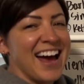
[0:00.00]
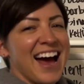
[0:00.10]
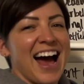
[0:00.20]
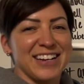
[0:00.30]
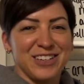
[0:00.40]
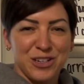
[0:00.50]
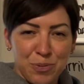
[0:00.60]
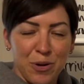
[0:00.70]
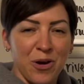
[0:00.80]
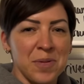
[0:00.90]
I teach
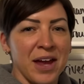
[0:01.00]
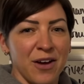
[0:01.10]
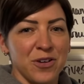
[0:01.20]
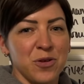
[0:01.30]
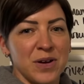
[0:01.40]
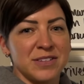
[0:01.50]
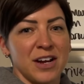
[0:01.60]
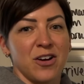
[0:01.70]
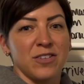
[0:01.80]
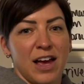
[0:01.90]
programming every Wednesday
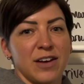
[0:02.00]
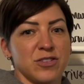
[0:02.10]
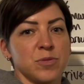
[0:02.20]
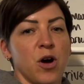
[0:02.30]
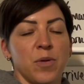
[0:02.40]
on our live Zoom call.